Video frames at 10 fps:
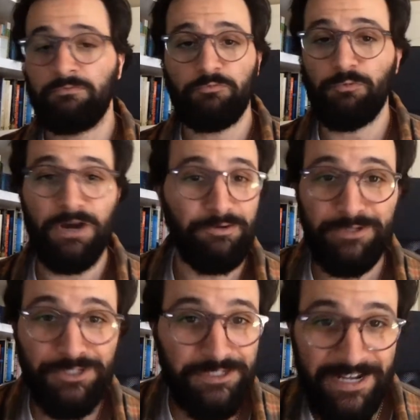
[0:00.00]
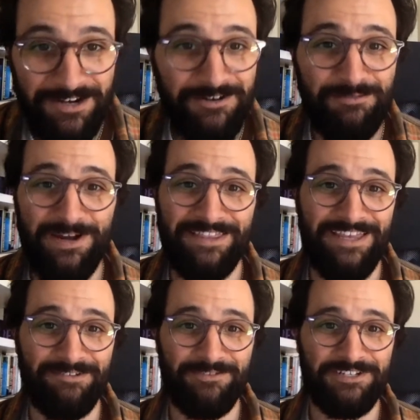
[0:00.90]
why we should care about
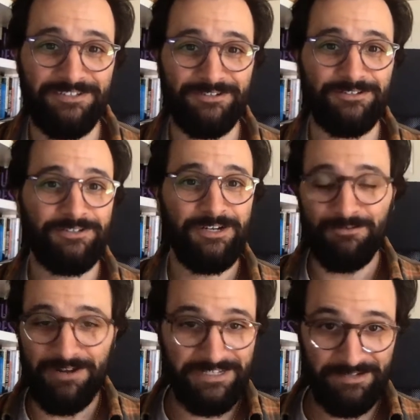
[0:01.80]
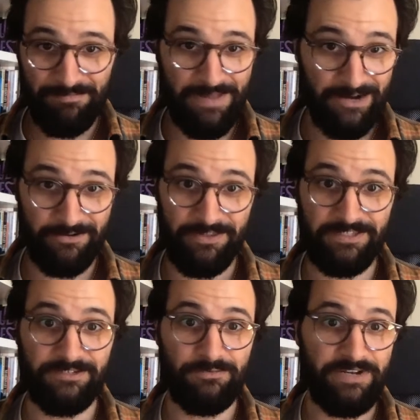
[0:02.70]
that research. Why does it matter that
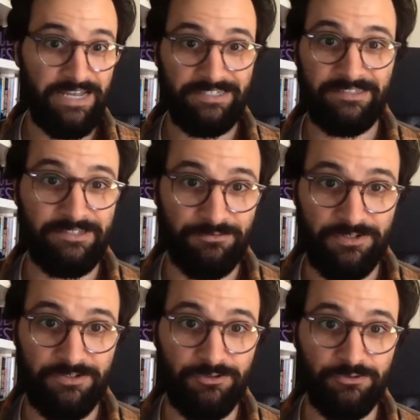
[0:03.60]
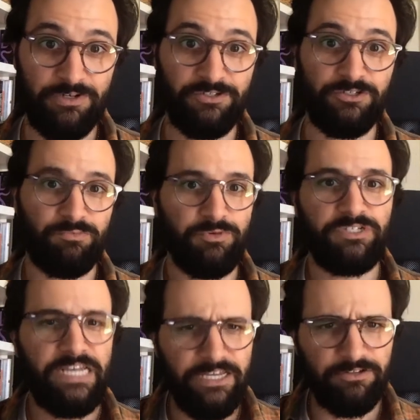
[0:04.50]
someone asked this research question,
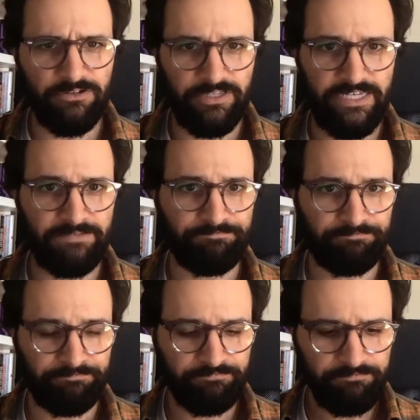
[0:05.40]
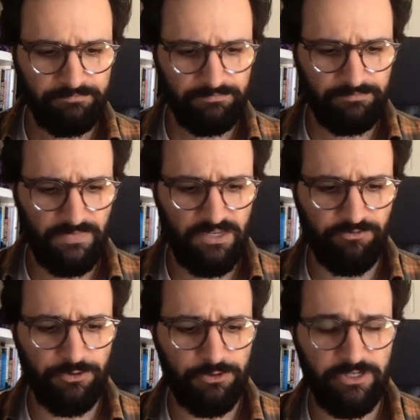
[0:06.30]
particularly if
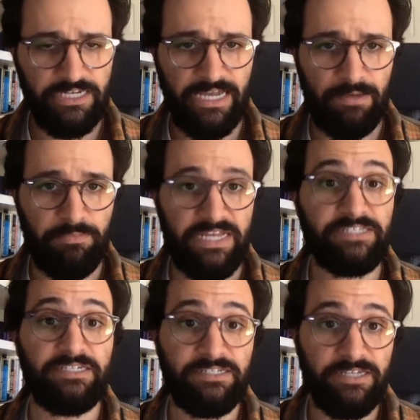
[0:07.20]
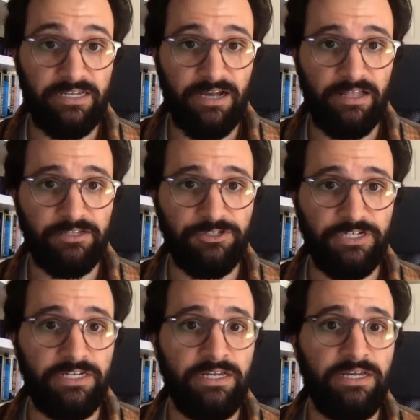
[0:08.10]
you're looking at basic psychology,